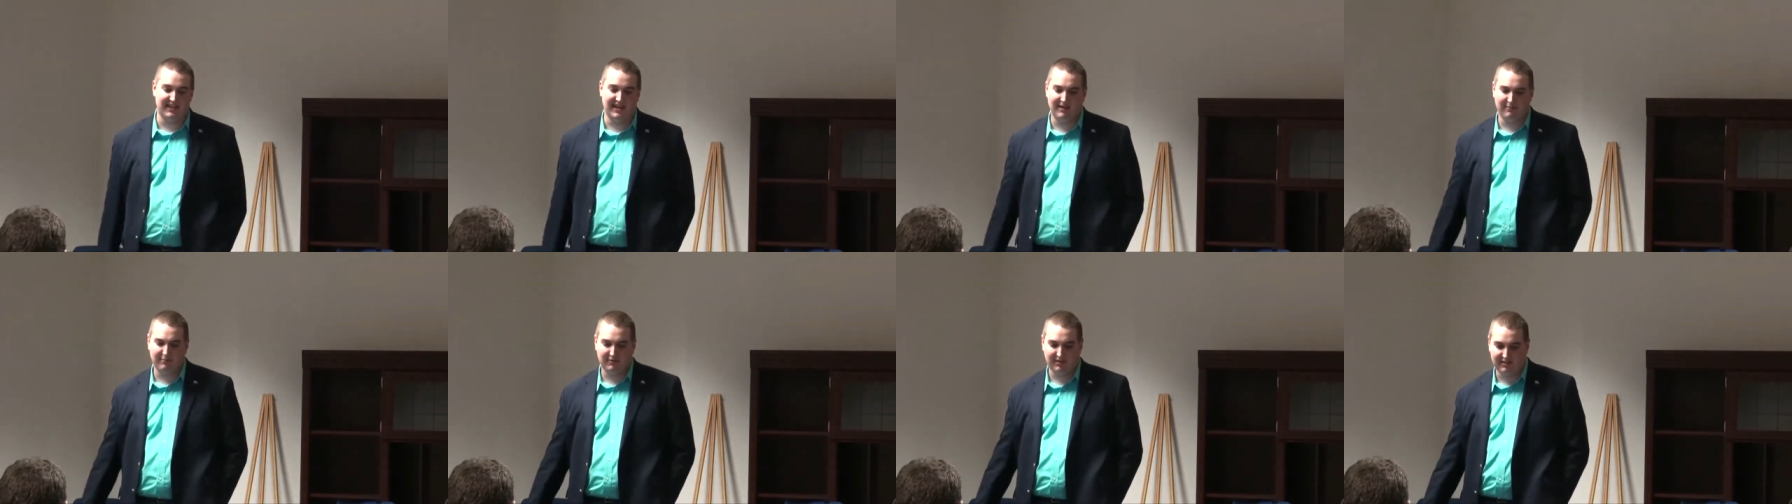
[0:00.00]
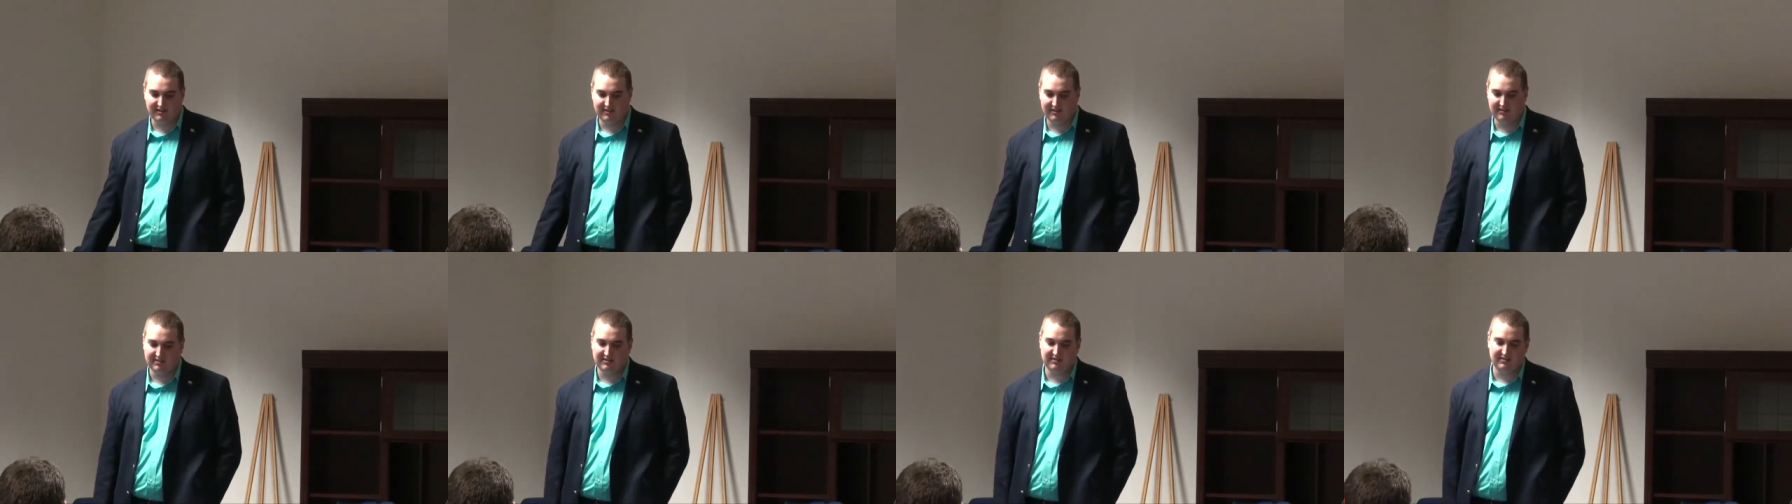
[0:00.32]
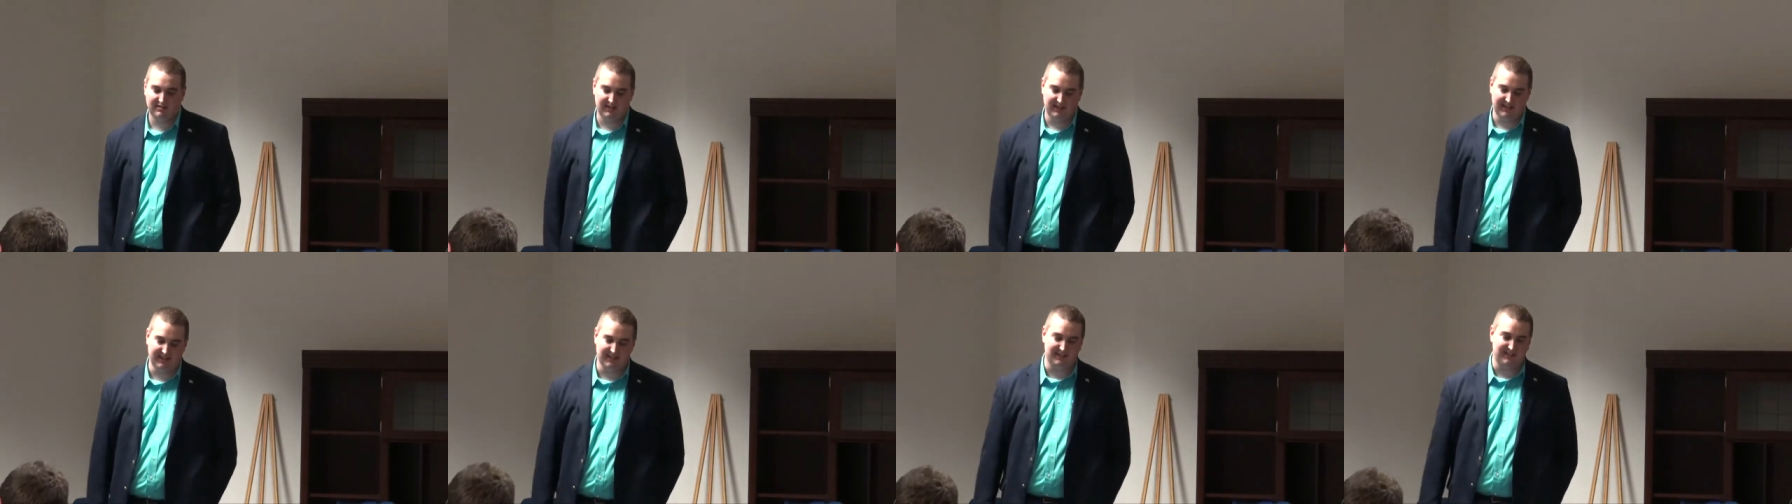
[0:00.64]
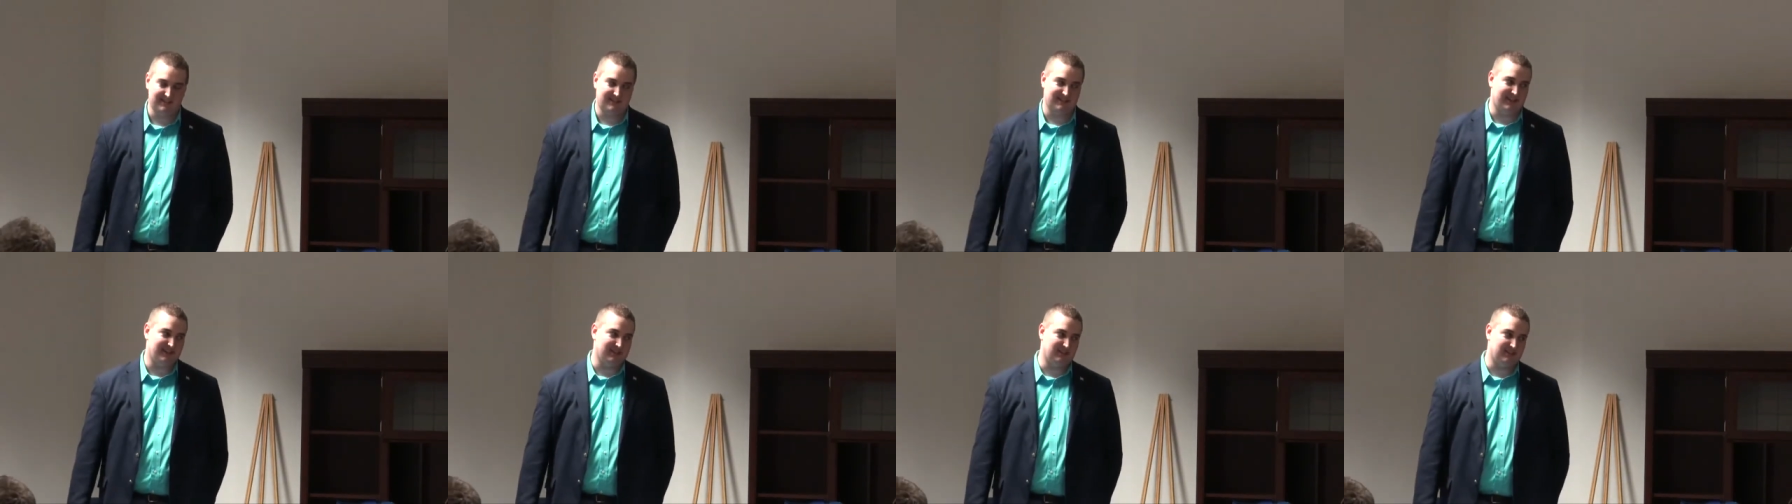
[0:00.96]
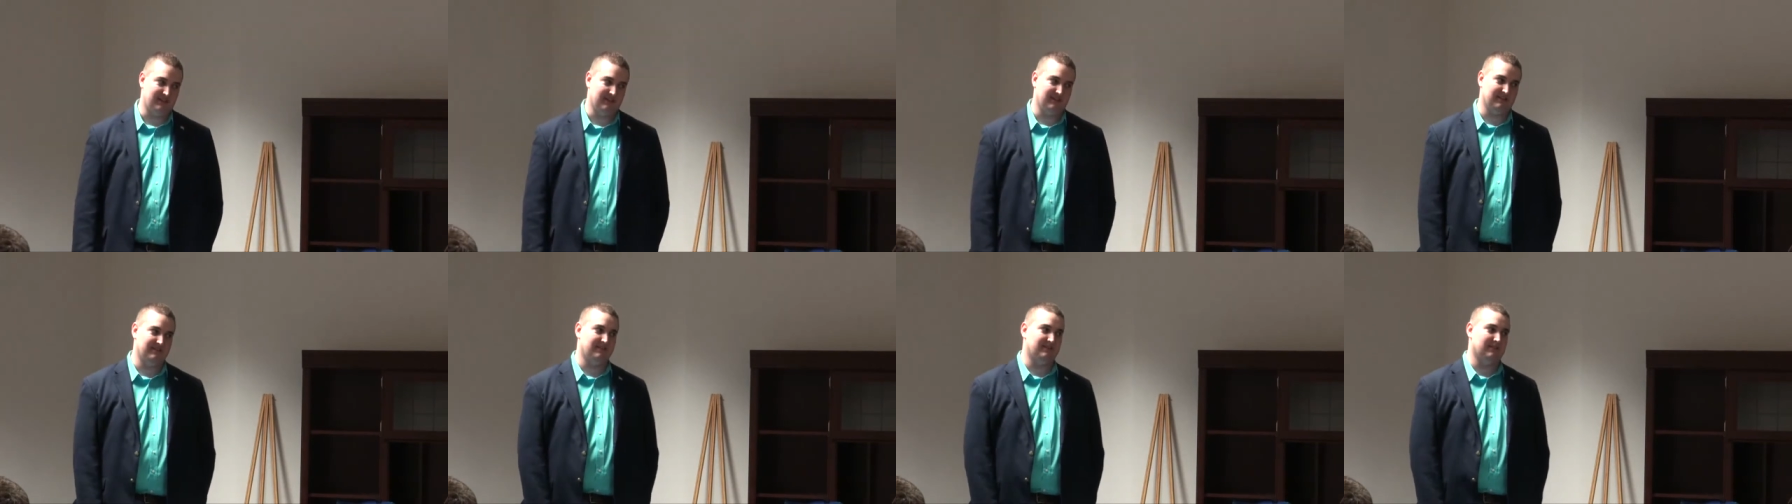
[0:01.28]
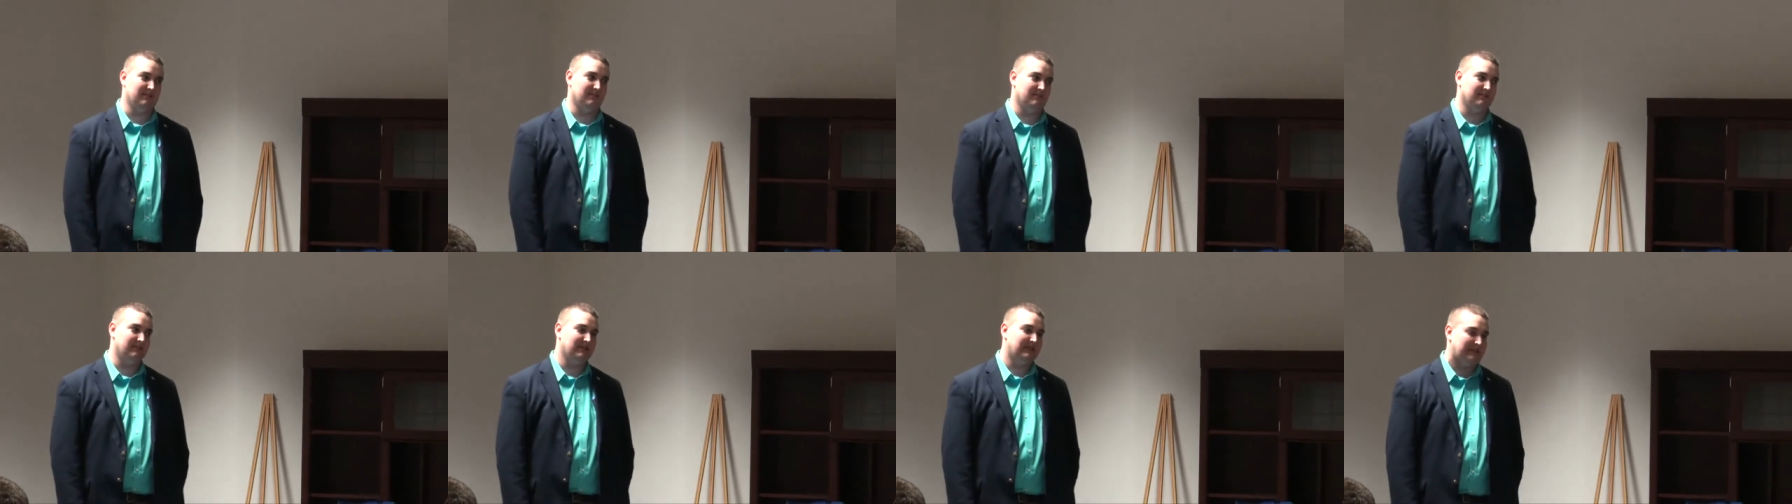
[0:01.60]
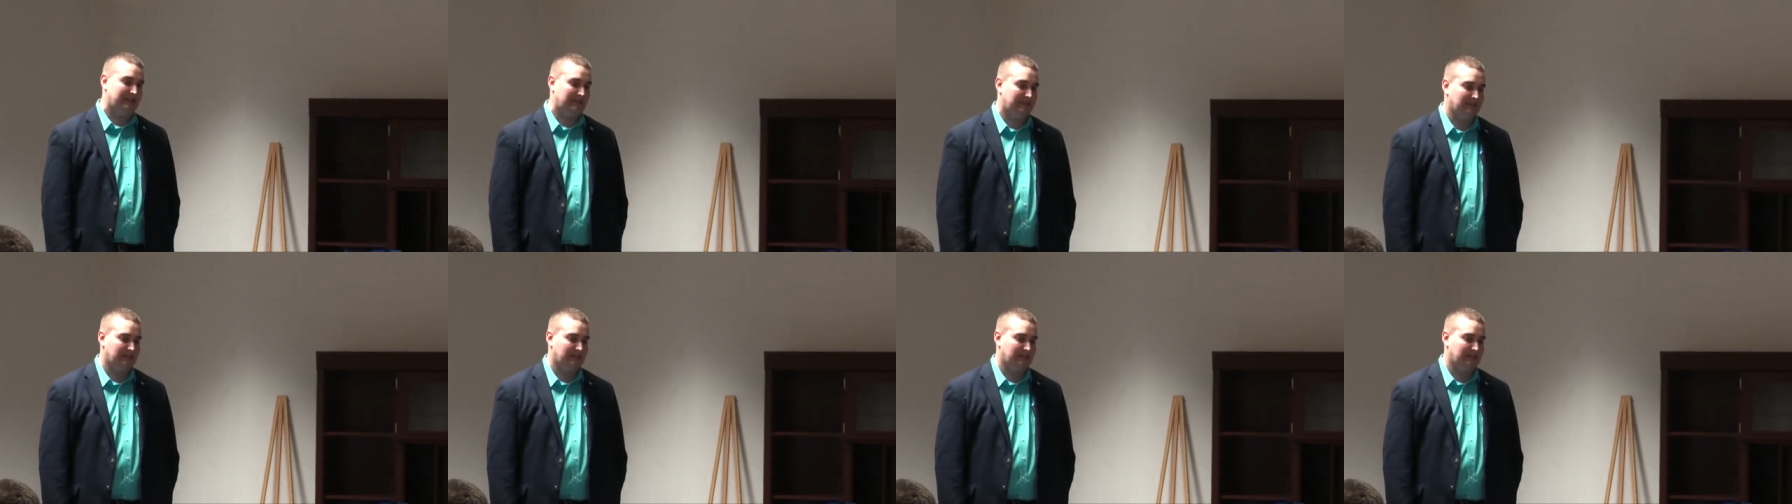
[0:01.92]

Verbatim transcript: applicants each session, so